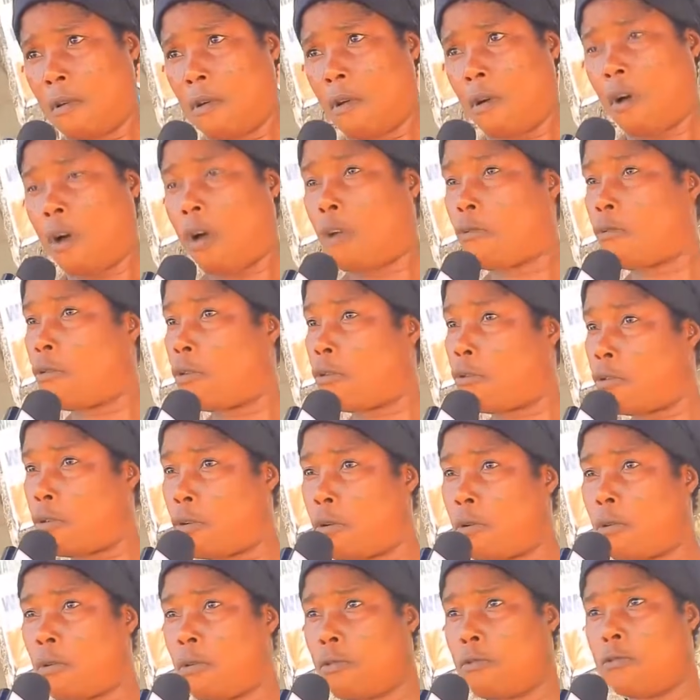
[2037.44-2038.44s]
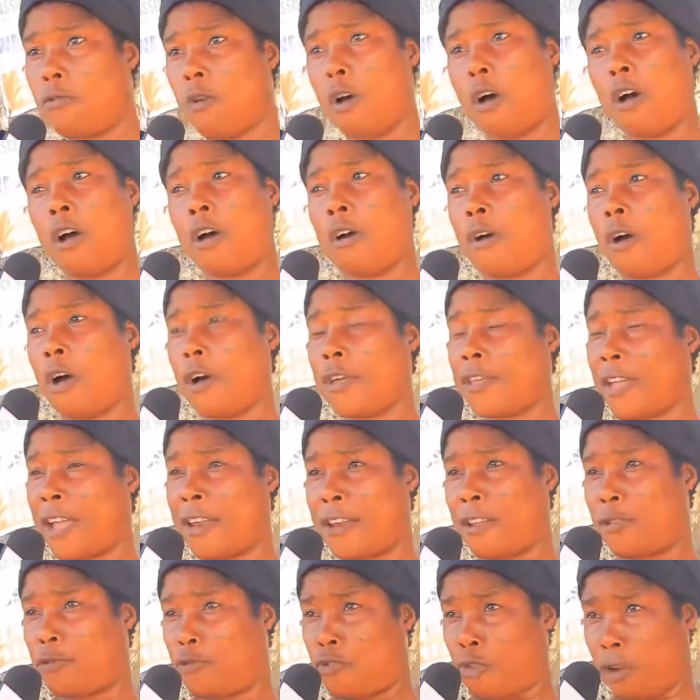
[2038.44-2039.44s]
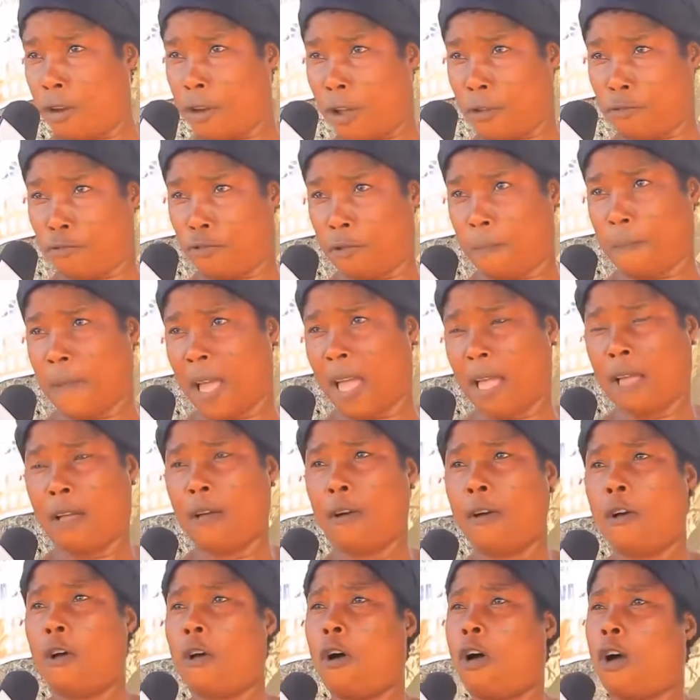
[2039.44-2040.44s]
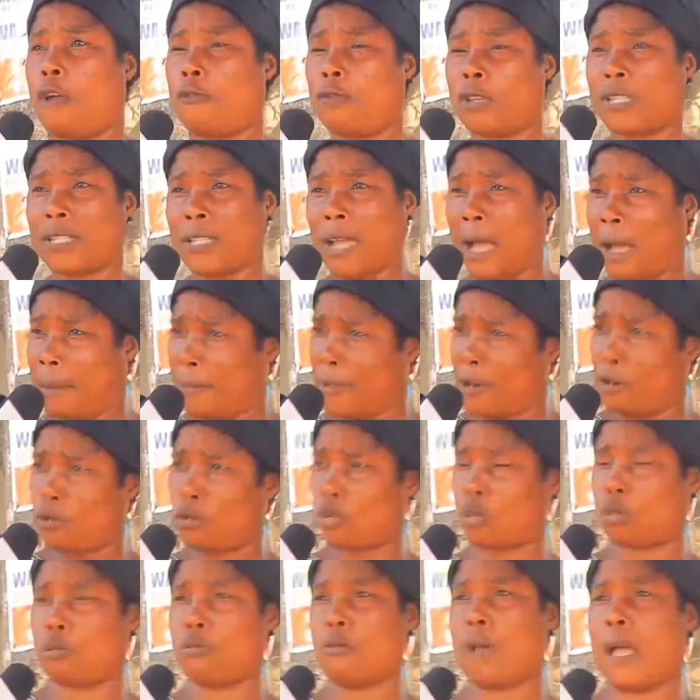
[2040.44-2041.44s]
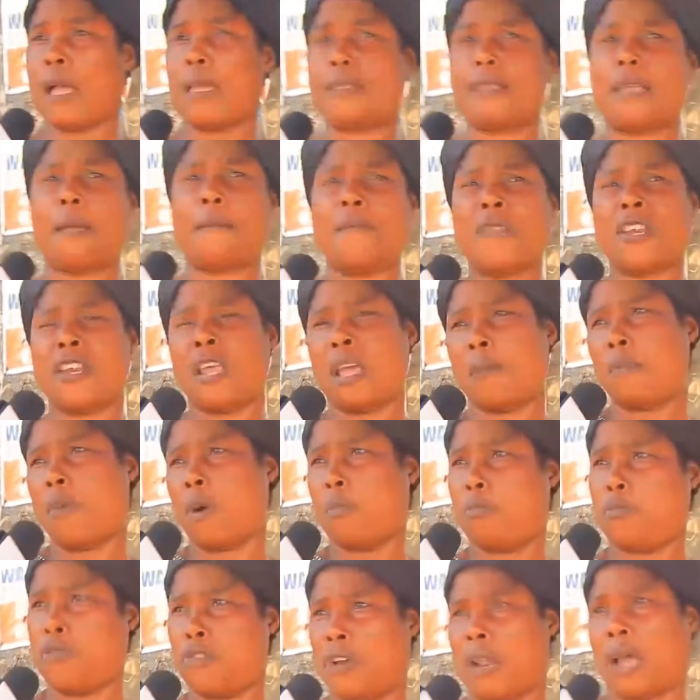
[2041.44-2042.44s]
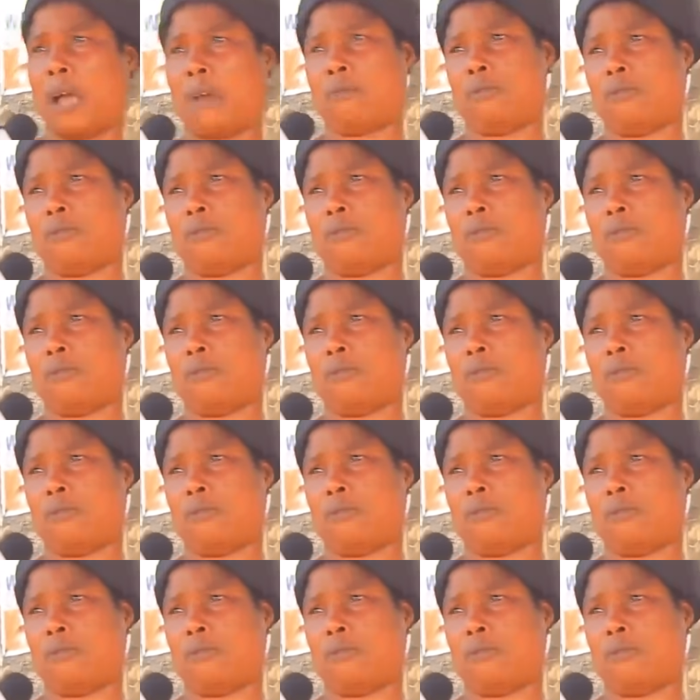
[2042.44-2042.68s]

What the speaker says: Oh no, oh yeah, ne juma. Oh no, time no so I am in able buna